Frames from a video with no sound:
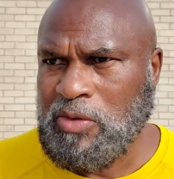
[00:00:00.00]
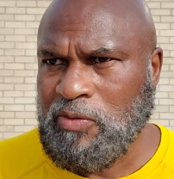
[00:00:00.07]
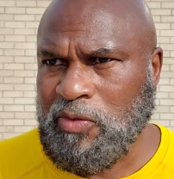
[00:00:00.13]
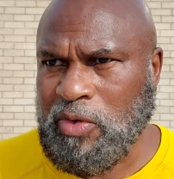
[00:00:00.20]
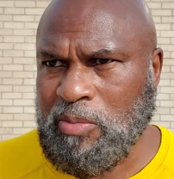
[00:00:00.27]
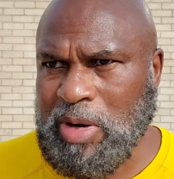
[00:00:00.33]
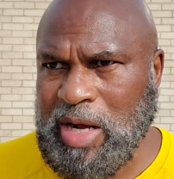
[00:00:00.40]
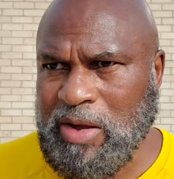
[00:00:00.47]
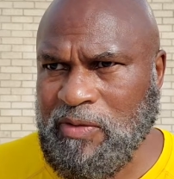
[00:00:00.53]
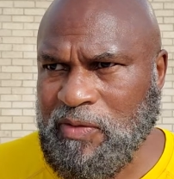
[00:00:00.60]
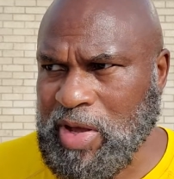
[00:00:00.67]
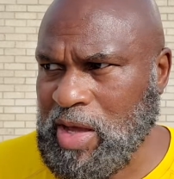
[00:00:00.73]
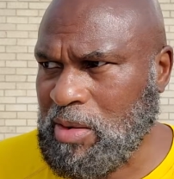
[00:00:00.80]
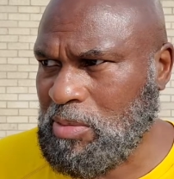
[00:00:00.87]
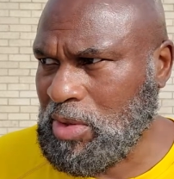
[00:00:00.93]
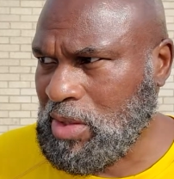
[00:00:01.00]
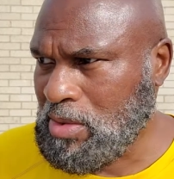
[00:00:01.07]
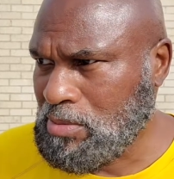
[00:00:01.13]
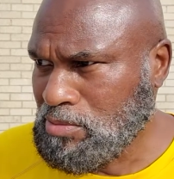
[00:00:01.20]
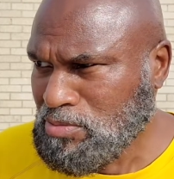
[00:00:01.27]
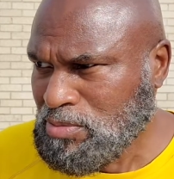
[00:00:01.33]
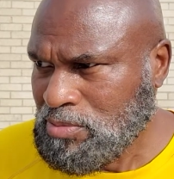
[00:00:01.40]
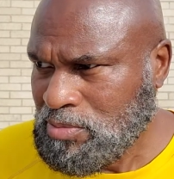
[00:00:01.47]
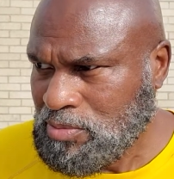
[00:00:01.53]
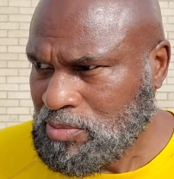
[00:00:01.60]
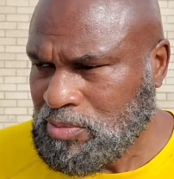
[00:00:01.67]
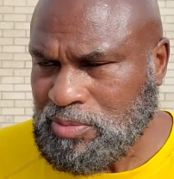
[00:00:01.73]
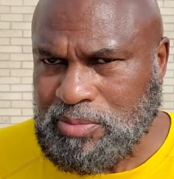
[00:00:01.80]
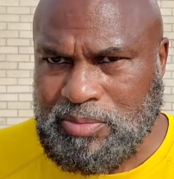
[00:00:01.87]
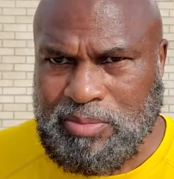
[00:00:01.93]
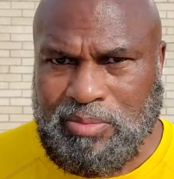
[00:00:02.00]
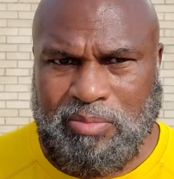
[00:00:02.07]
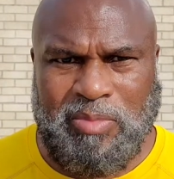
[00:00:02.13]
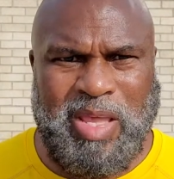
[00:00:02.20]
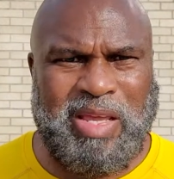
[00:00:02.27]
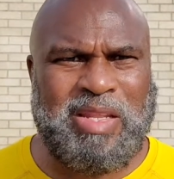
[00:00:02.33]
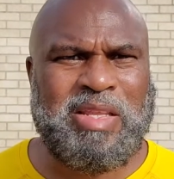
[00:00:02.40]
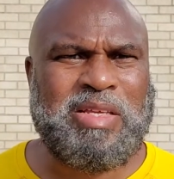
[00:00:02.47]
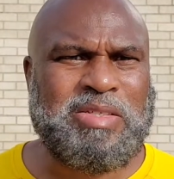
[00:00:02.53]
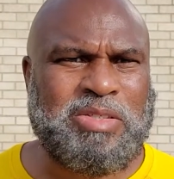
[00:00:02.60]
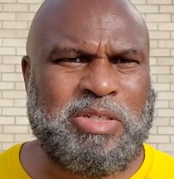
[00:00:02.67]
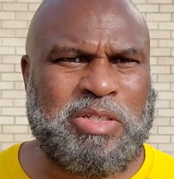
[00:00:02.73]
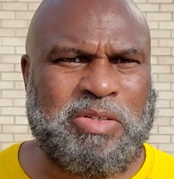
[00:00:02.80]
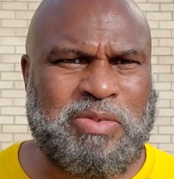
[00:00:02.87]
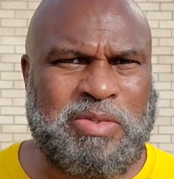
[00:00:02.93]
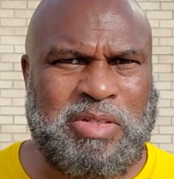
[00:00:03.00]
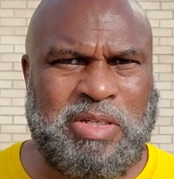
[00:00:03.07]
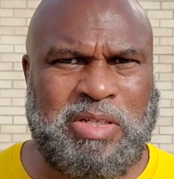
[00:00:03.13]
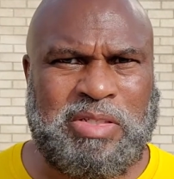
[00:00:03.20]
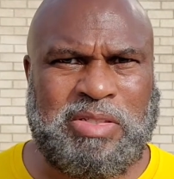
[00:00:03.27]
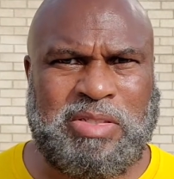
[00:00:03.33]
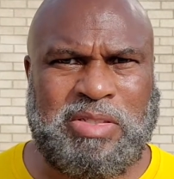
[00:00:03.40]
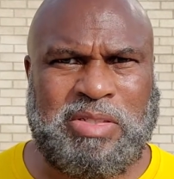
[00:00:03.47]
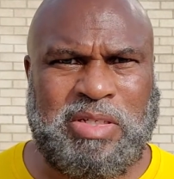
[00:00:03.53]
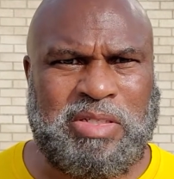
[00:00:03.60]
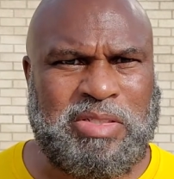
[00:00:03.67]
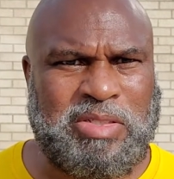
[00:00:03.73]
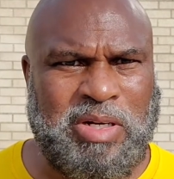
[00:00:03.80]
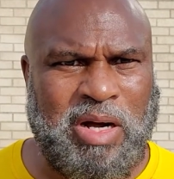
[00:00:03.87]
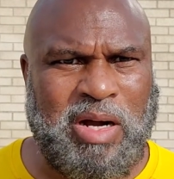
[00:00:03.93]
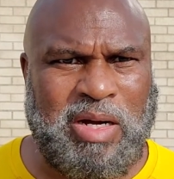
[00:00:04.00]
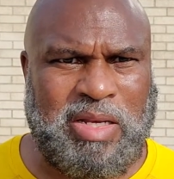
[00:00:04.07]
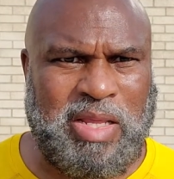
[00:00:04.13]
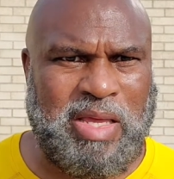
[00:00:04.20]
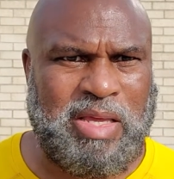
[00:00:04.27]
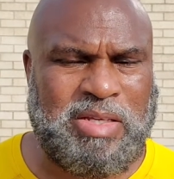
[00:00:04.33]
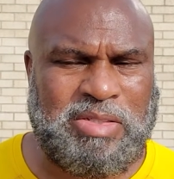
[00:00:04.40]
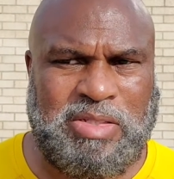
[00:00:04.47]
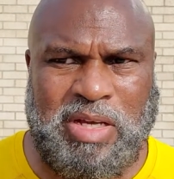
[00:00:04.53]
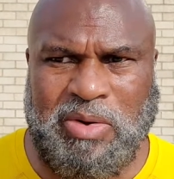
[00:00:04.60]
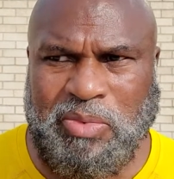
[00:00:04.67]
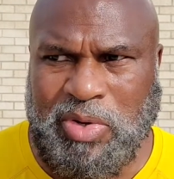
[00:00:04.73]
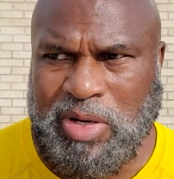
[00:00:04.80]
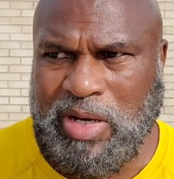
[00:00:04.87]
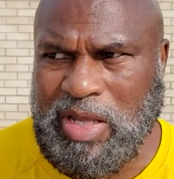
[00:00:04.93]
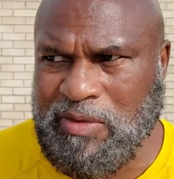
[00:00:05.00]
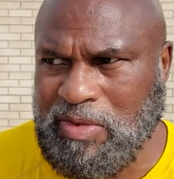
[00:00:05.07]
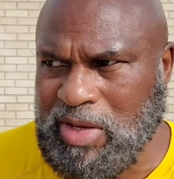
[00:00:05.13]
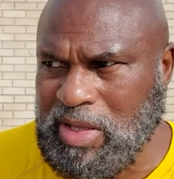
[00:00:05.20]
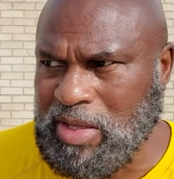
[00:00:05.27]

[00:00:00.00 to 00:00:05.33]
for my family in these these these dark days that we're living